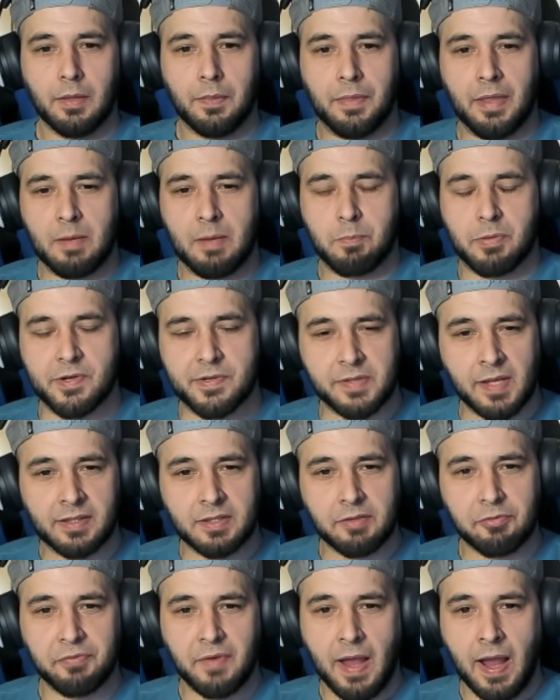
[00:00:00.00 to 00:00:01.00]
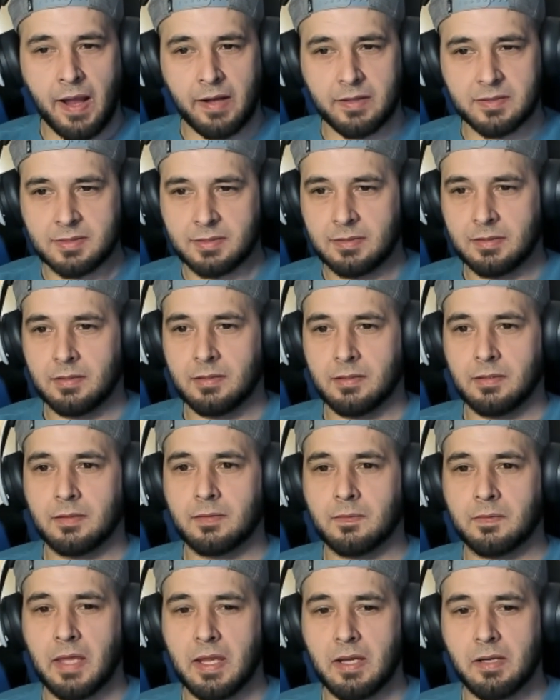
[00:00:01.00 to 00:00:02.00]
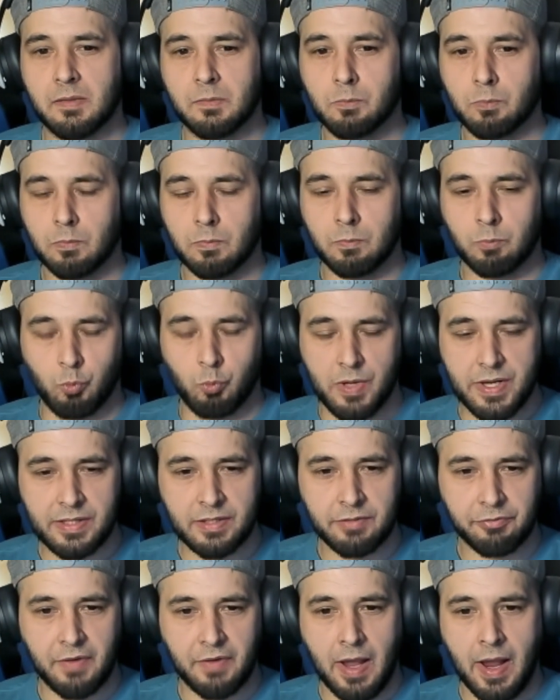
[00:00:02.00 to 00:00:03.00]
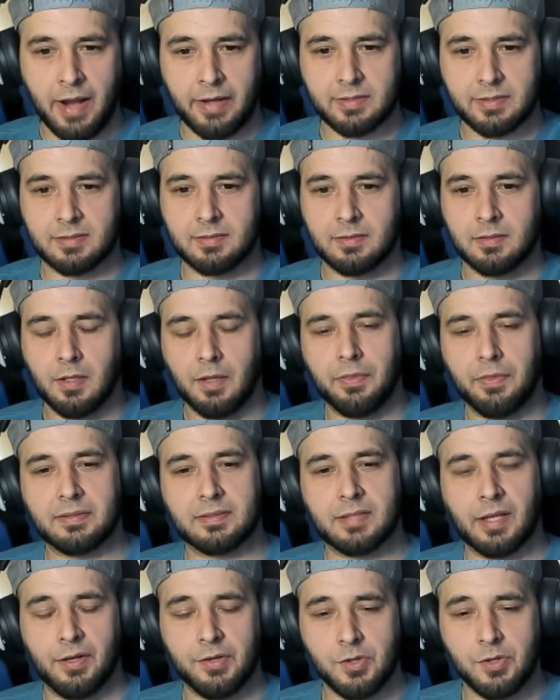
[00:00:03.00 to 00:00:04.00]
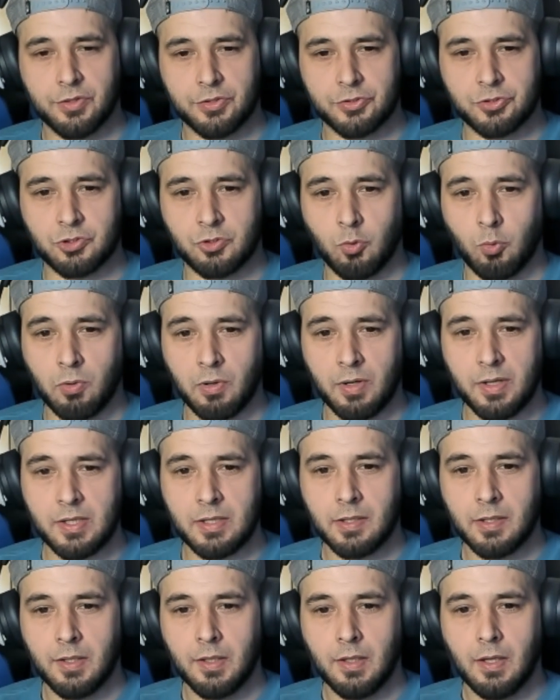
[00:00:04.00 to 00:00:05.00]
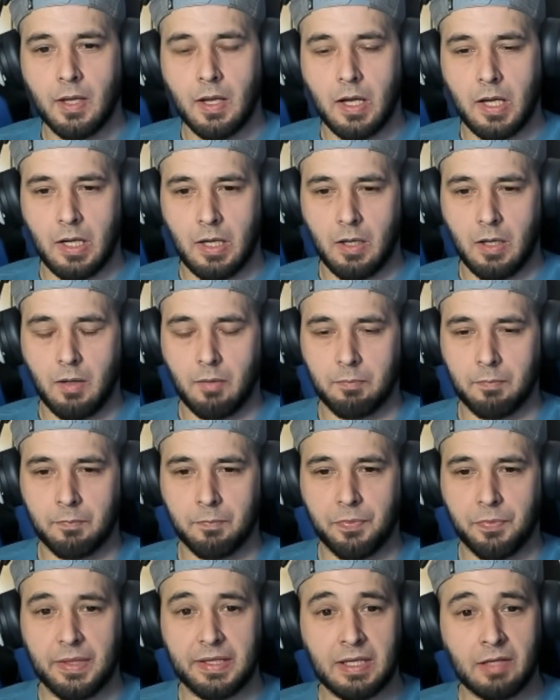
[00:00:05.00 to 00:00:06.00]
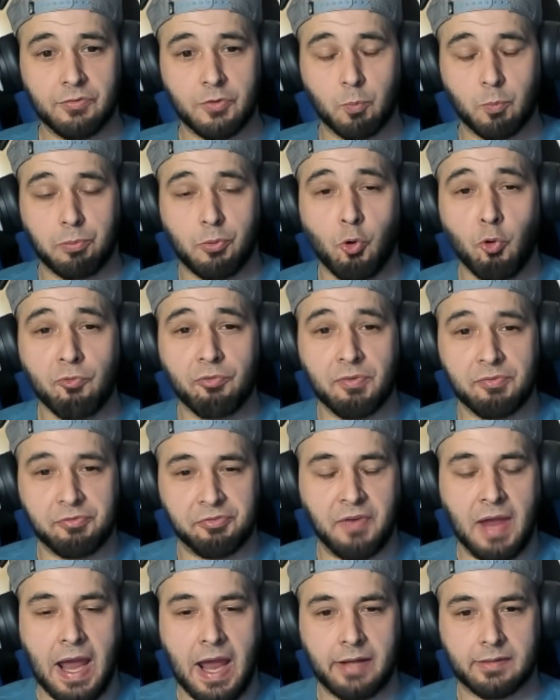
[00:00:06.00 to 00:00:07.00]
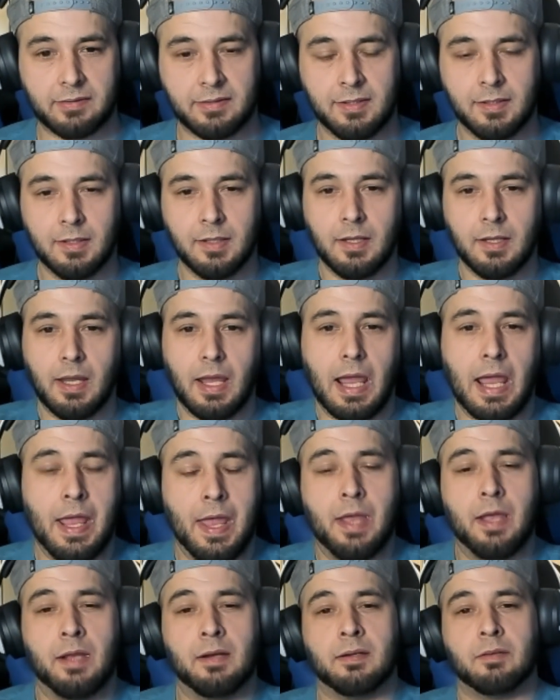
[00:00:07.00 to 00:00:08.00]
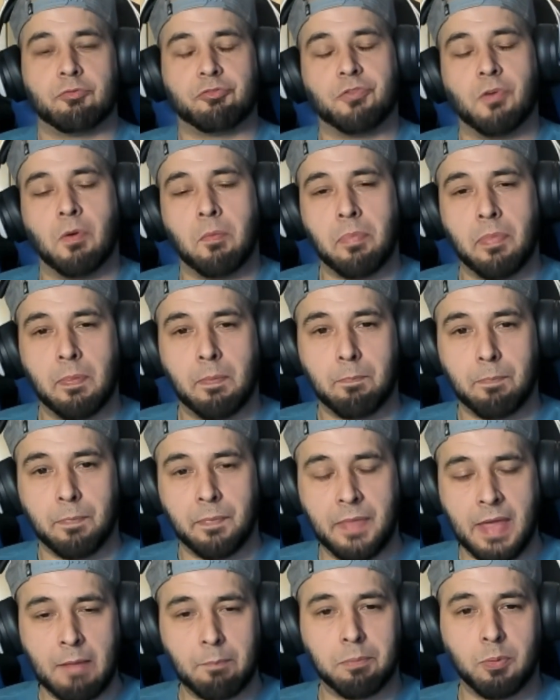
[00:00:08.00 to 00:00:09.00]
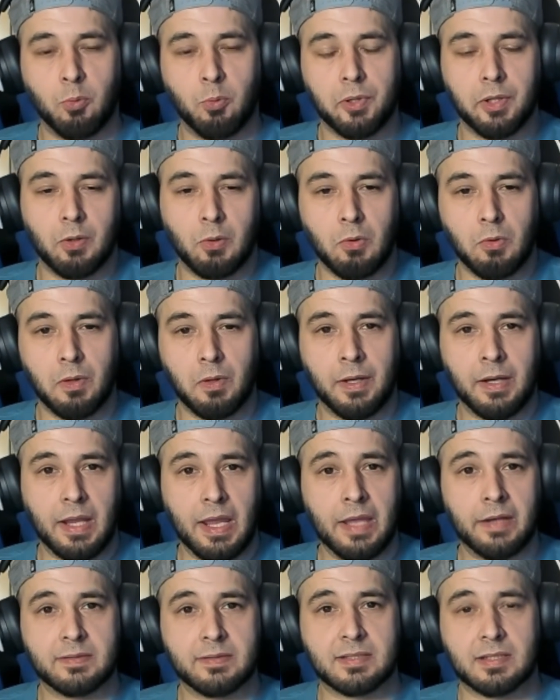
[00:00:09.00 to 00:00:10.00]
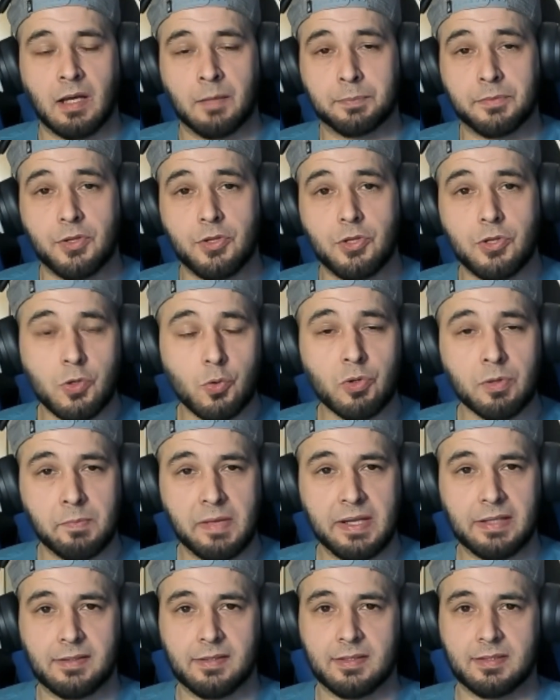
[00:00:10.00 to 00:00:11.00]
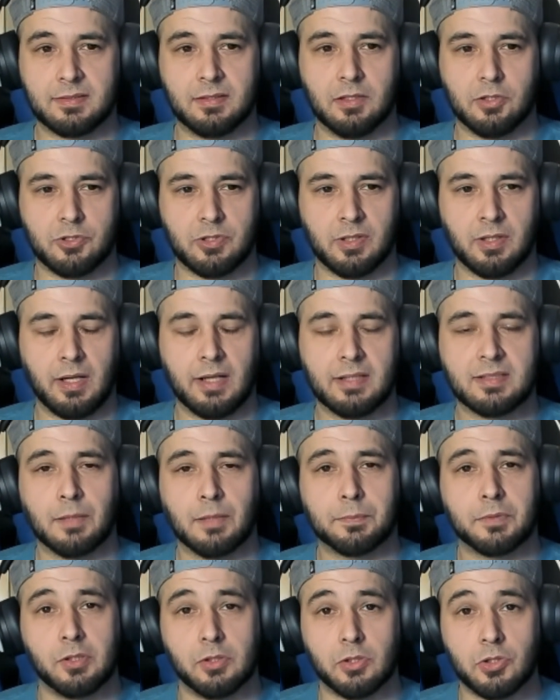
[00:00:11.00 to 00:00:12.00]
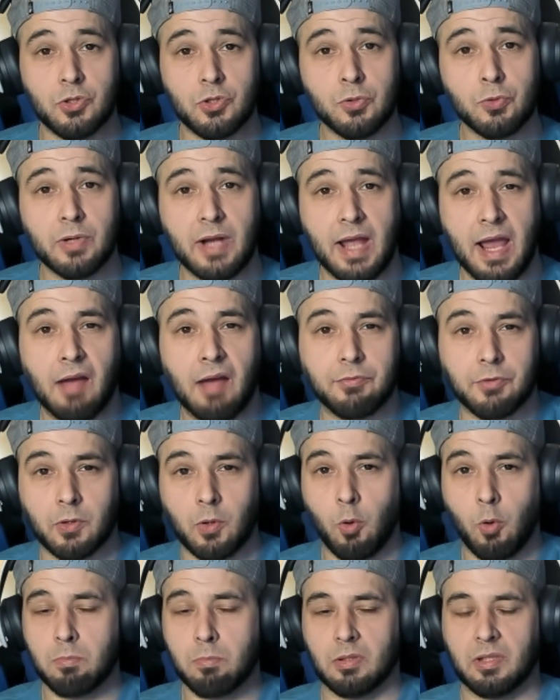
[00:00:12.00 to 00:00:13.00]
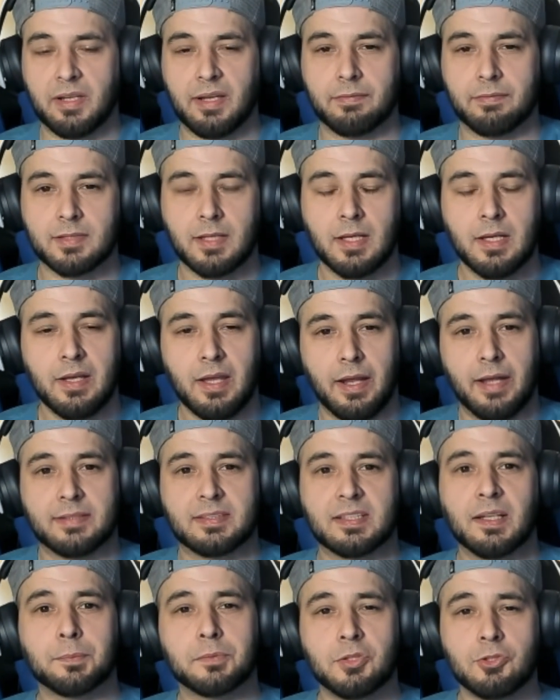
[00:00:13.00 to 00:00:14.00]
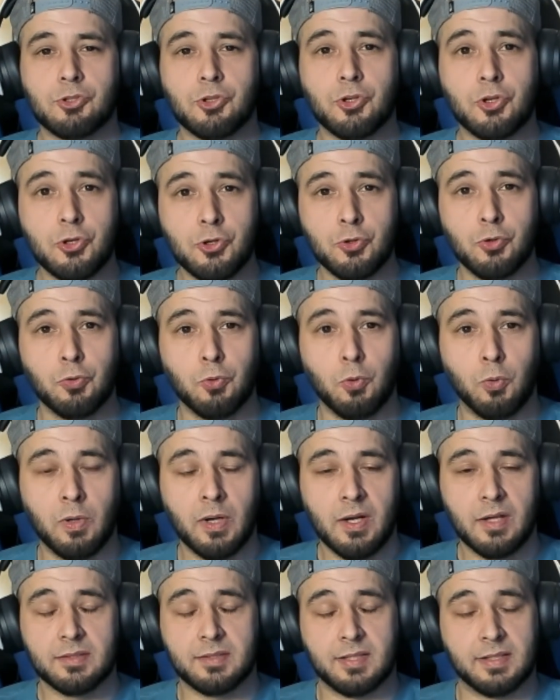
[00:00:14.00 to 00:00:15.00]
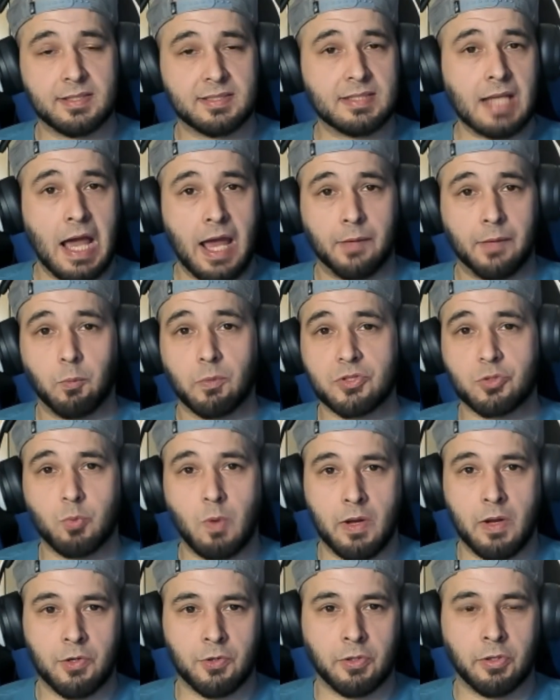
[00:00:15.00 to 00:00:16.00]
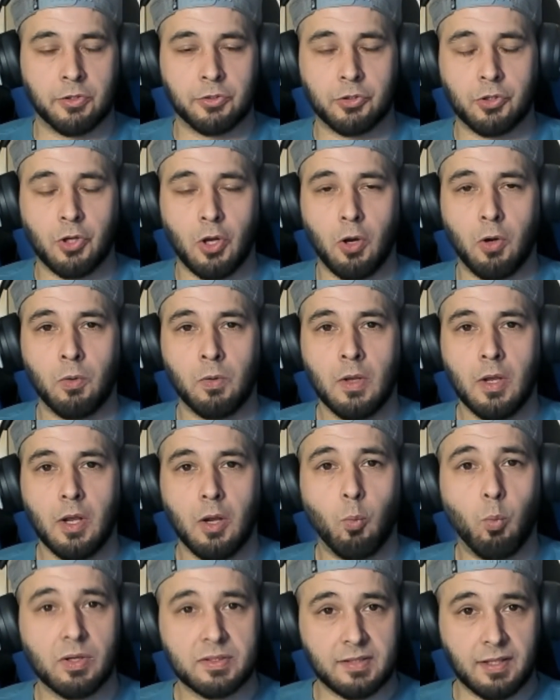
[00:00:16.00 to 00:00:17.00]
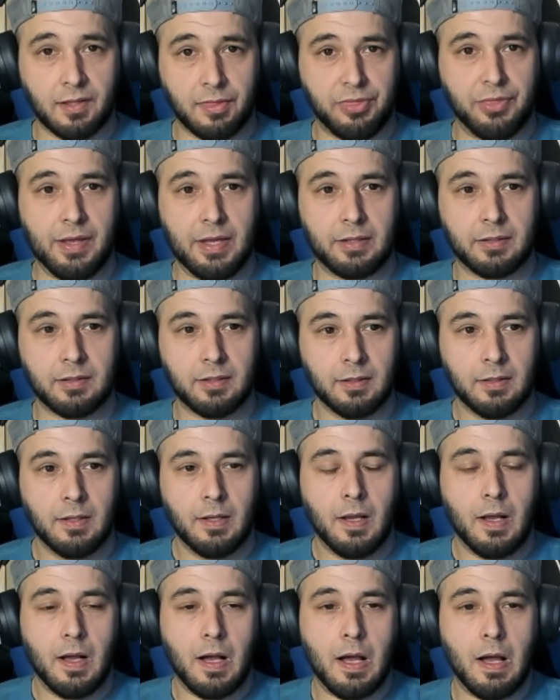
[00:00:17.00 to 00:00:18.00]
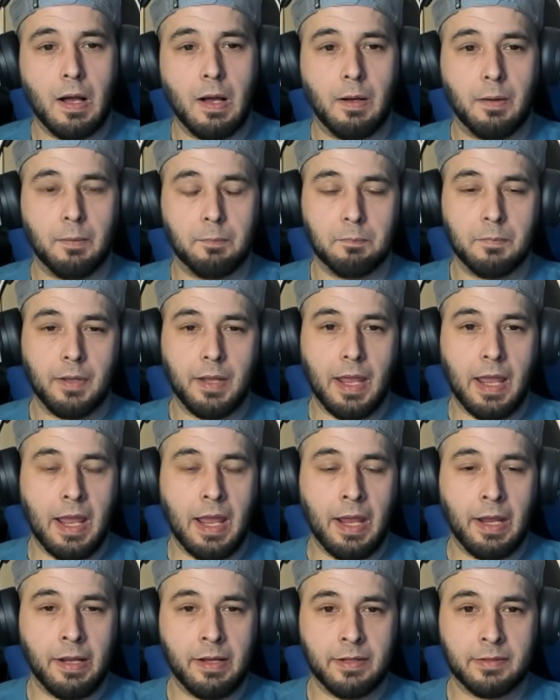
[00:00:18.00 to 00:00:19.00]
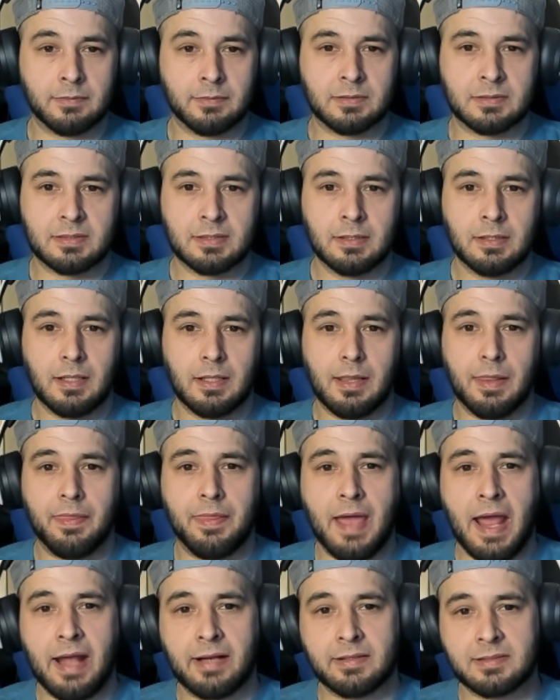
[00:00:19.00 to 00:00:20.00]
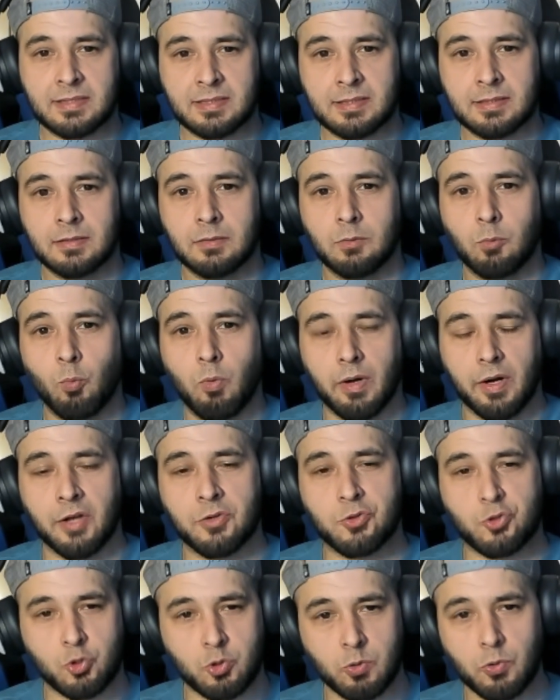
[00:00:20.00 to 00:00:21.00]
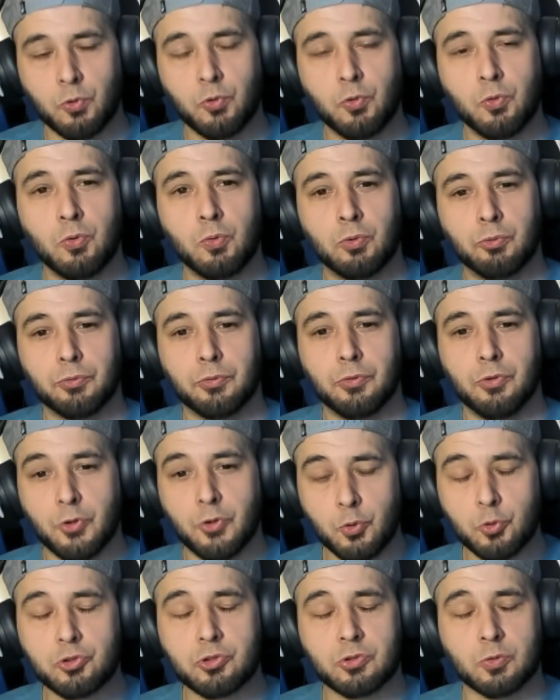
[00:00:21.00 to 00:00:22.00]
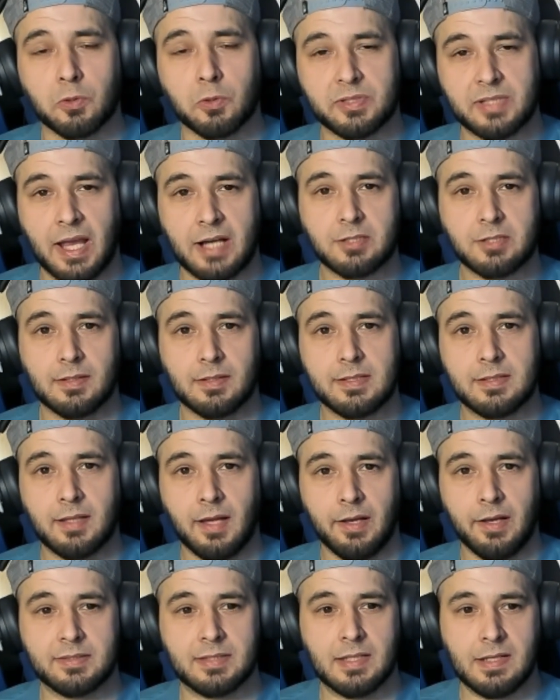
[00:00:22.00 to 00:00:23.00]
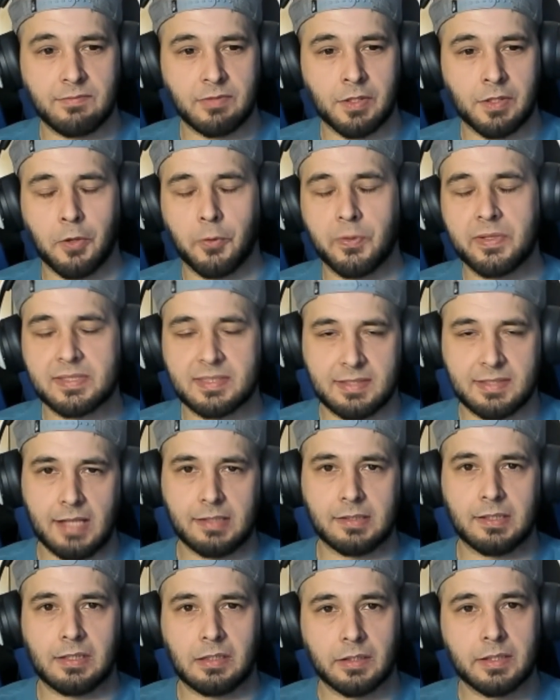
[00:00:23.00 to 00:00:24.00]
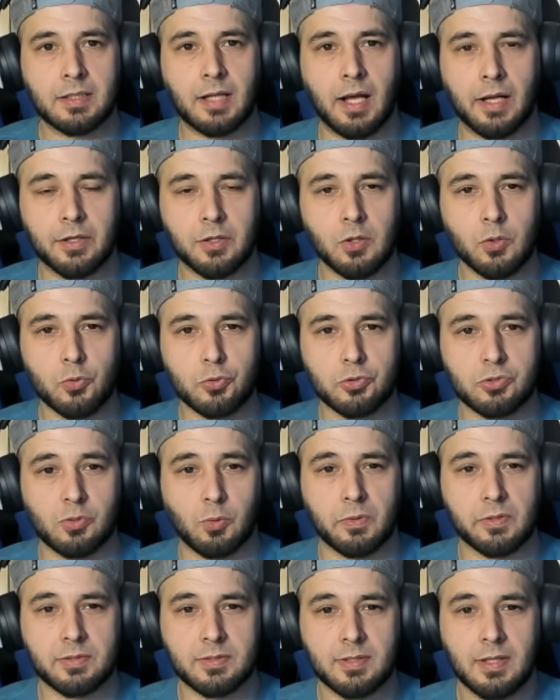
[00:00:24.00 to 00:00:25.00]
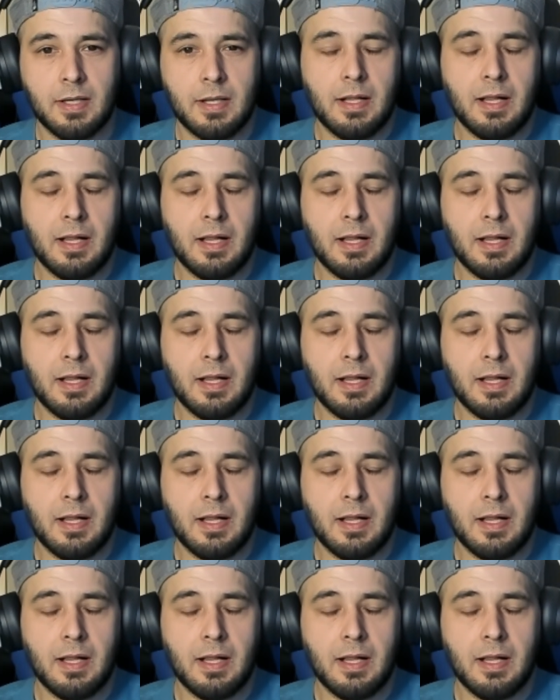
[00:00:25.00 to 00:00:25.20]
They present the facts, they read the facts, they tell you the story, they give you proof of fact, and from that point on, it's up to you to make the decision. It's up to you to have your own beliefs. It's up to you to decide which way you're going to go, what to think. And that's what a true news source actually does, even though he's technically not a news source.